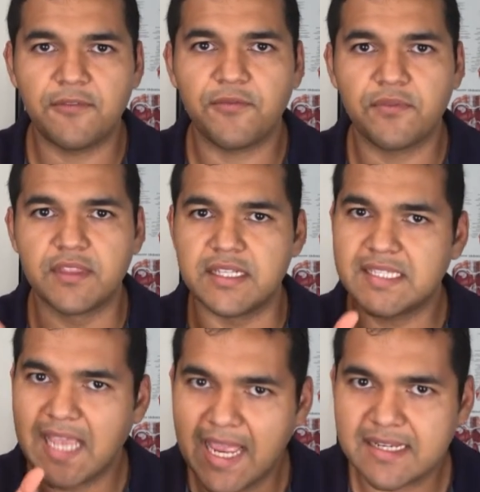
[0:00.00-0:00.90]
if
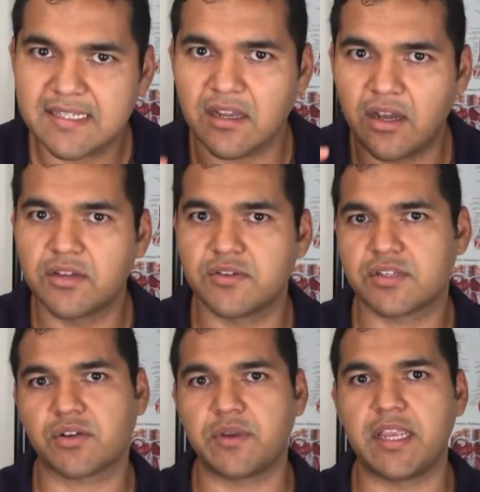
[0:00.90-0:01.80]
the text on your
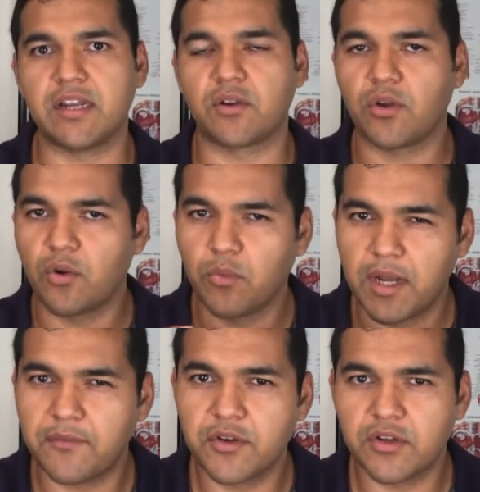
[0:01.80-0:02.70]
screen or, or
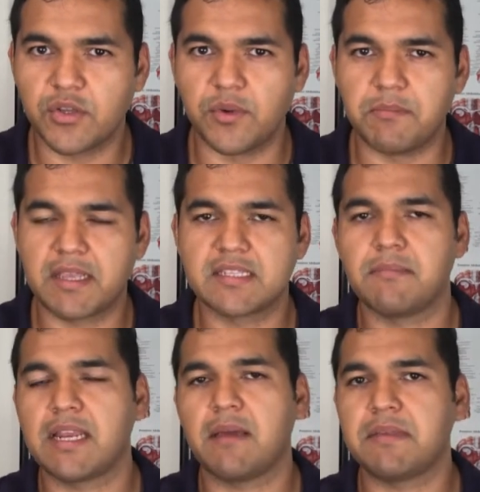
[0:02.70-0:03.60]
whatever you're doing, because
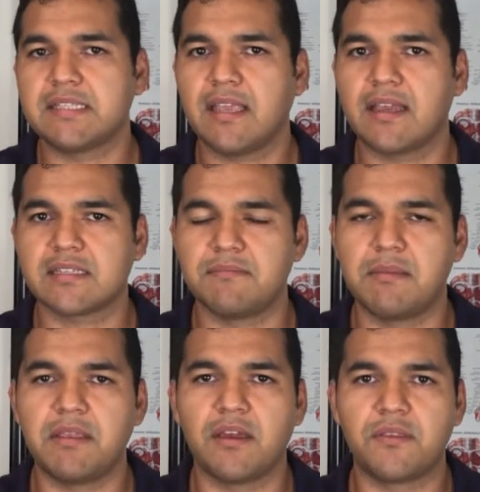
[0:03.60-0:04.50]
it may not be text,
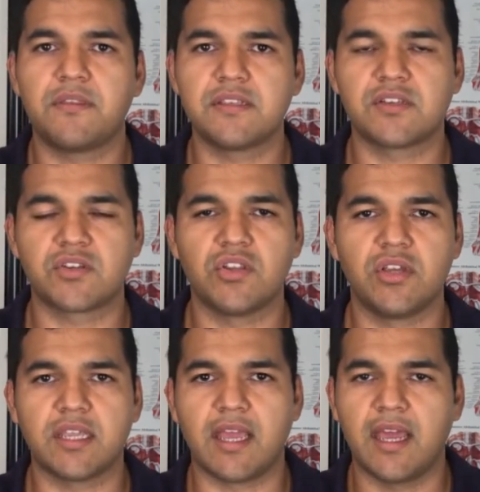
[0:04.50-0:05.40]
maybe other things that
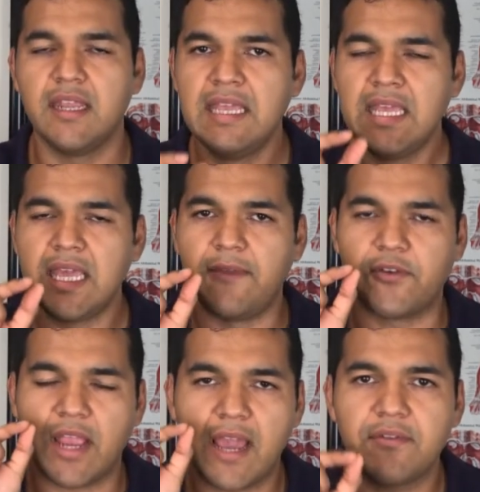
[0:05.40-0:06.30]
you're looking at,
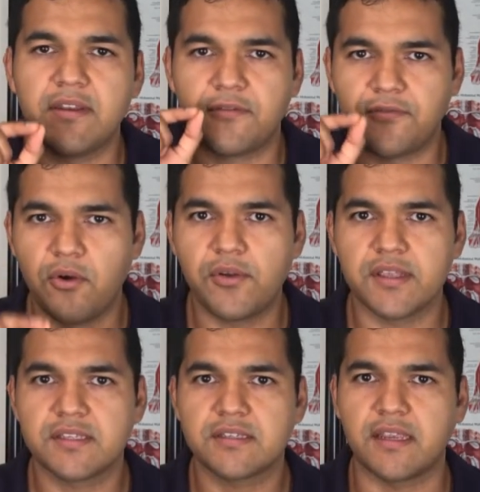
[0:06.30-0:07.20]
if you're having to
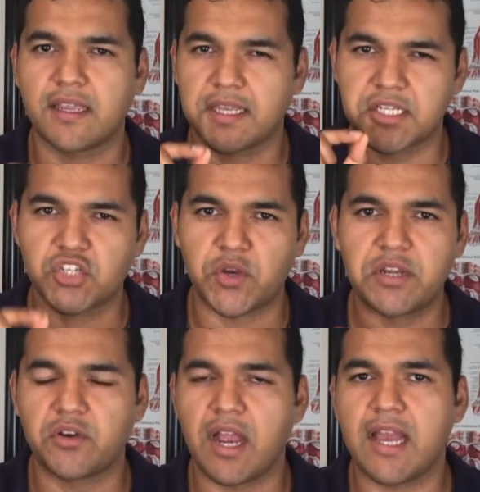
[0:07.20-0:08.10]
focus and kind of
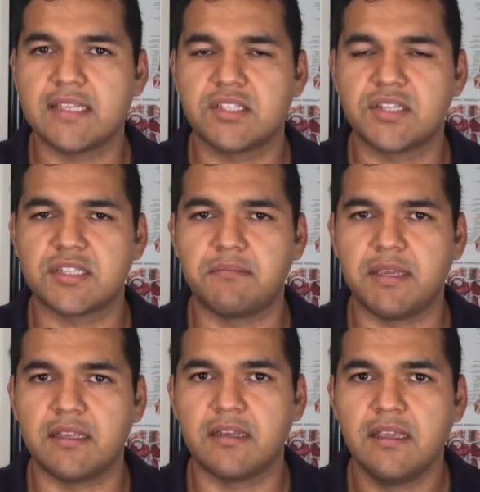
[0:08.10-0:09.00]
strain your eyes just a
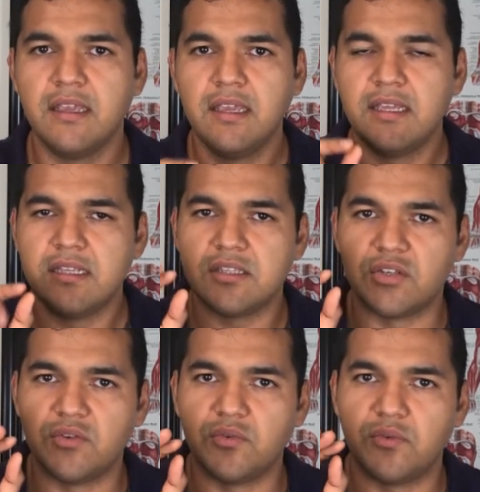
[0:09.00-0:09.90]
bit
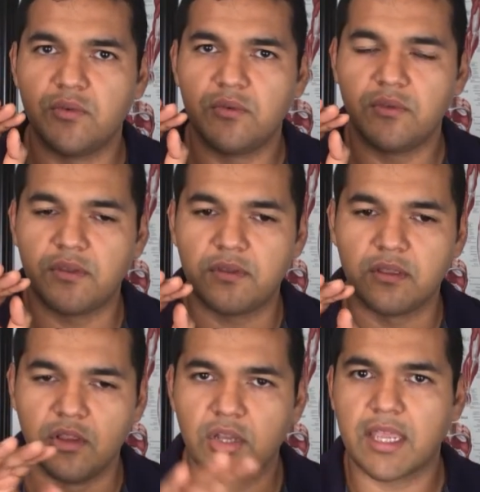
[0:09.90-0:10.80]
to
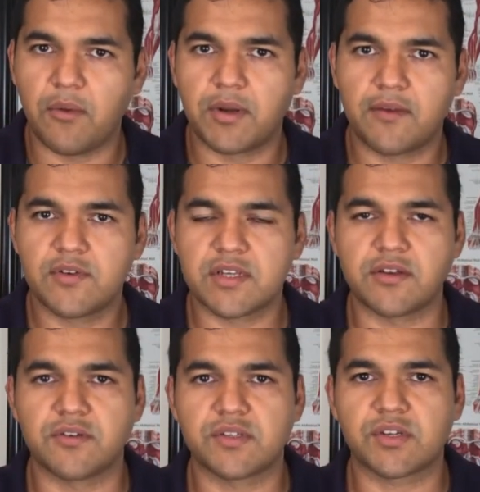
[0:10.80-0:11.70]
look at whatever's
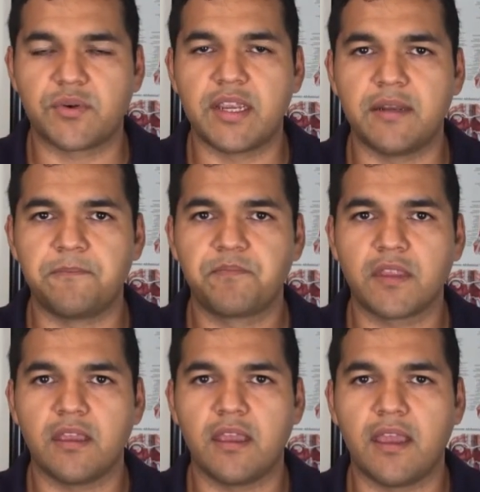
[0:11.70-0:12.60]
on your screen,
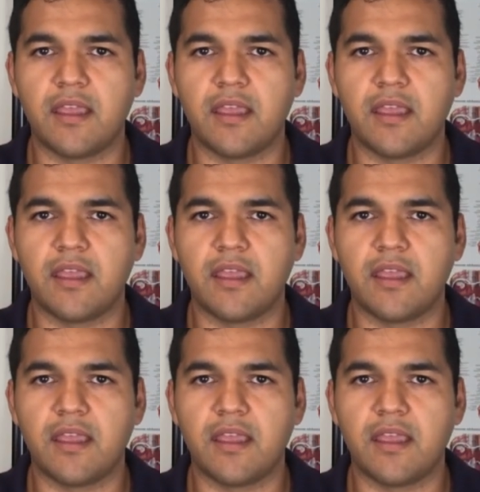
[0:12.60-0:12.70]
